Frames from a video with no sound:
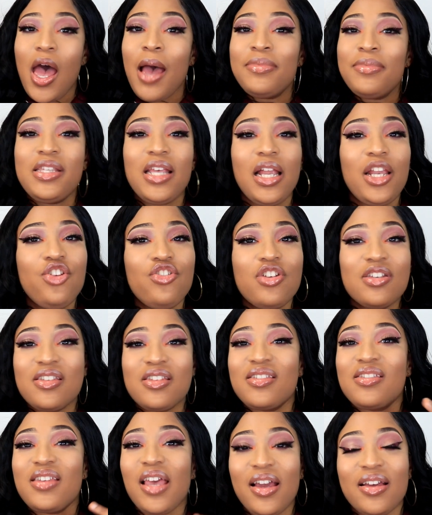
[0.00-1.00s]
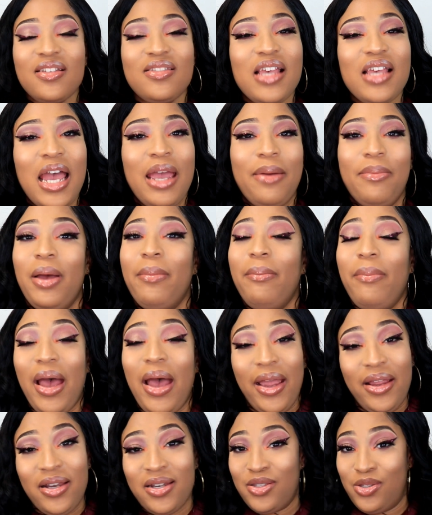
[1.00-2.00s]
I'm telling you, this is the second time I'm
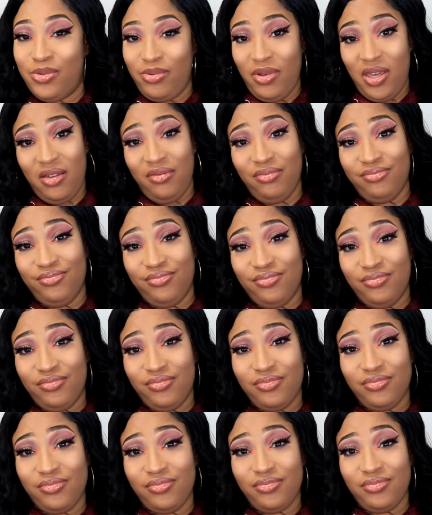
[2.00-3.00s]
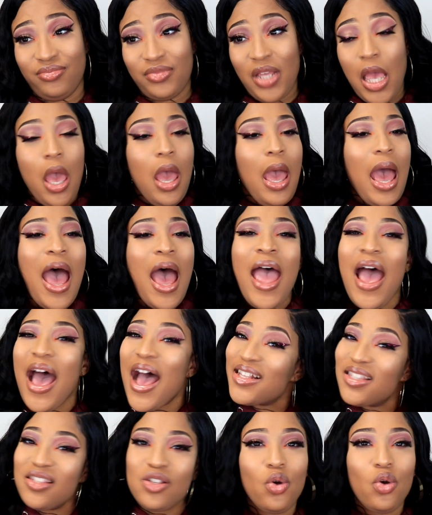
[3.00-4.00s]
buying this wig. I
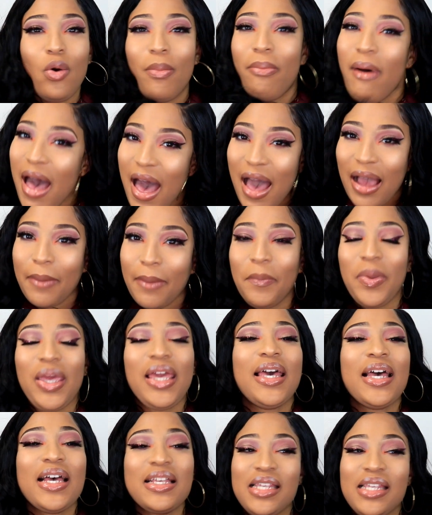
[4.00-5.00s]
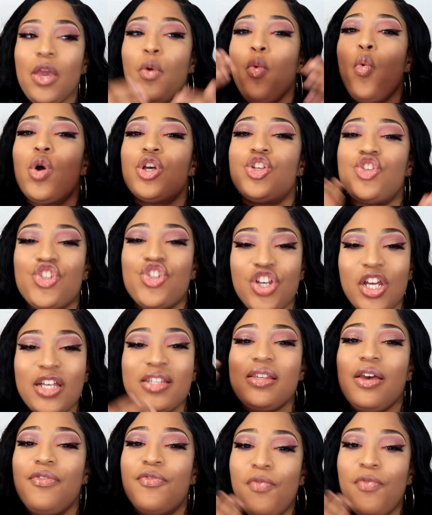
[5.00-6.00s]
had to go back because it was
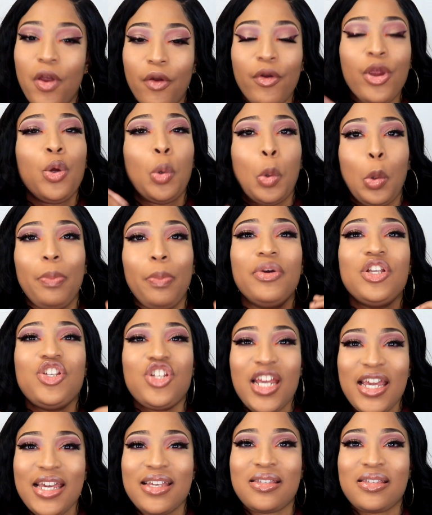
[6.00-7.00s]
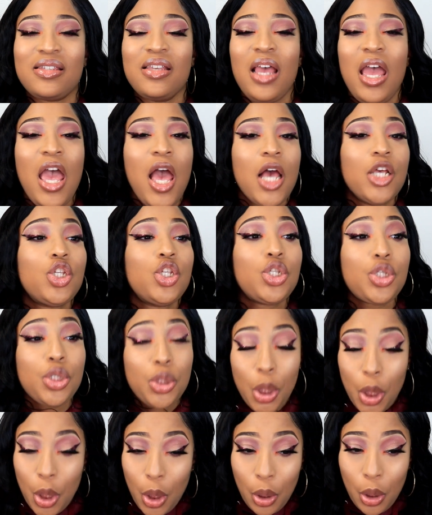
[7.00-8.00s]
just a very good purchase.
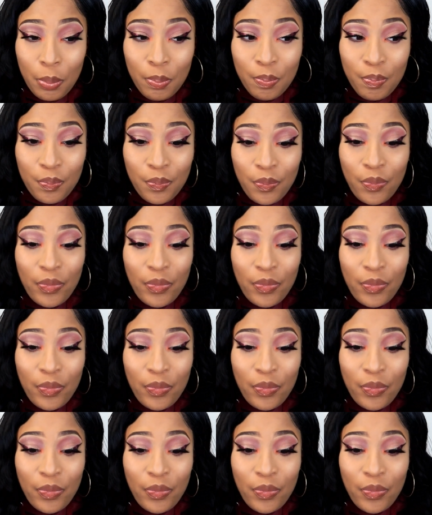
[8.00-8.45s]
So